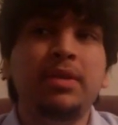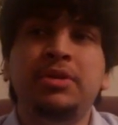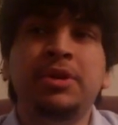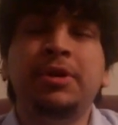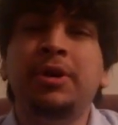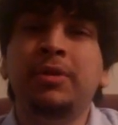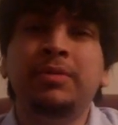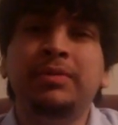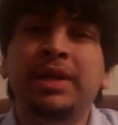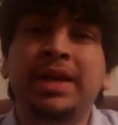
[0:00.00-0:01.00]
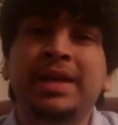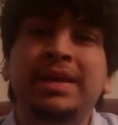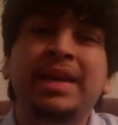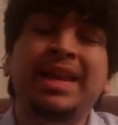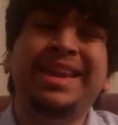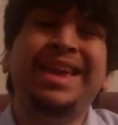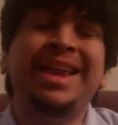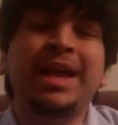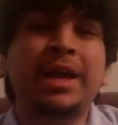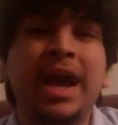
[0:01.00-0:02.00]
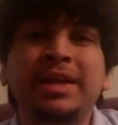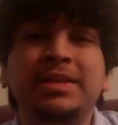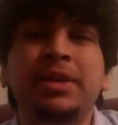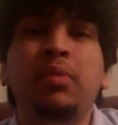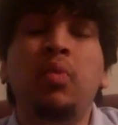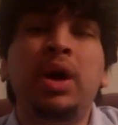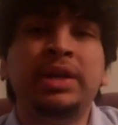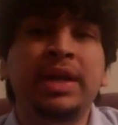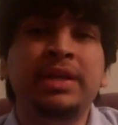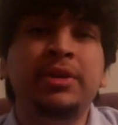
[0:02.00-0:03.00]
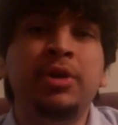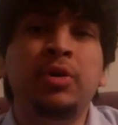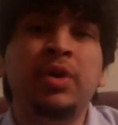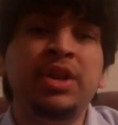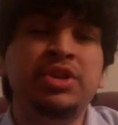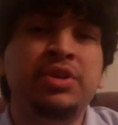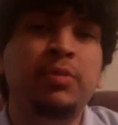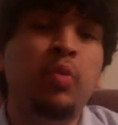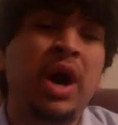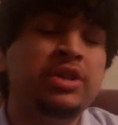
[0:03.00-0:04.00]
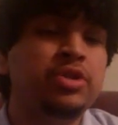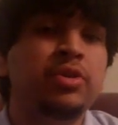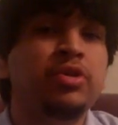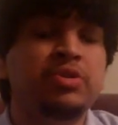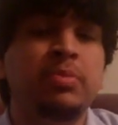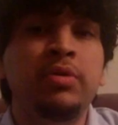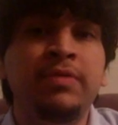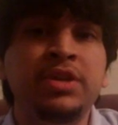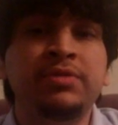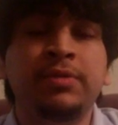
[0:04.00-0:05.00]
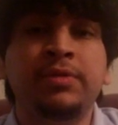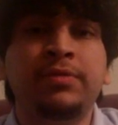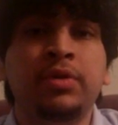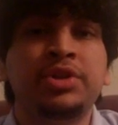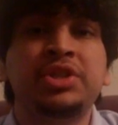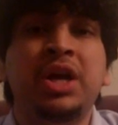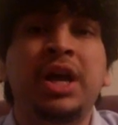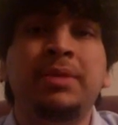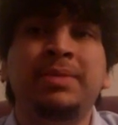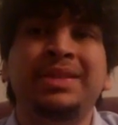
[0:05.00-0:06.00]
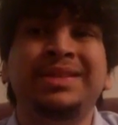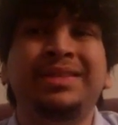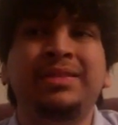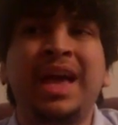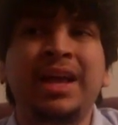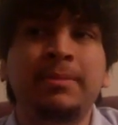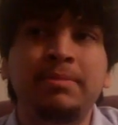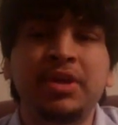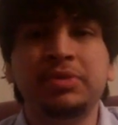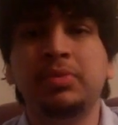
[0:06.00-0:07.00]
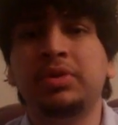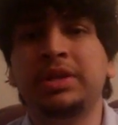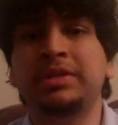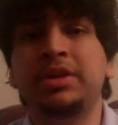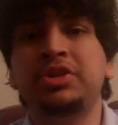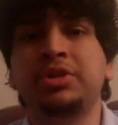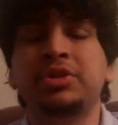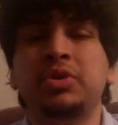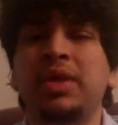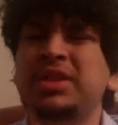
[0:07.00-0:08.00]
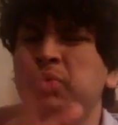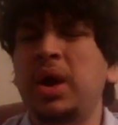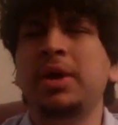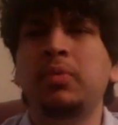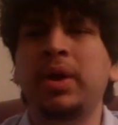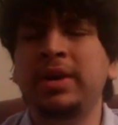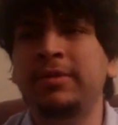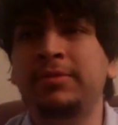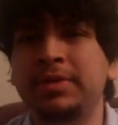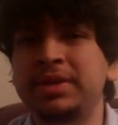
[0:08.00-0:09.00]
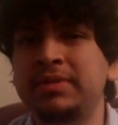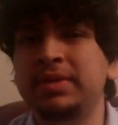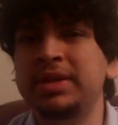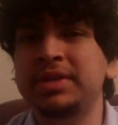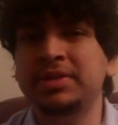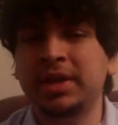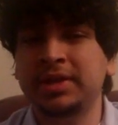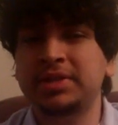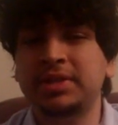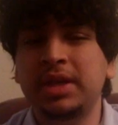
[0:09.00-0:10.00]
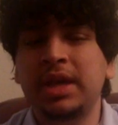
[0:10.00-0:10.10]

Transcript: and I kind of didn't want to, watch those movies for the first time in that abysmal condition. So that's why I waited for the DVD sets.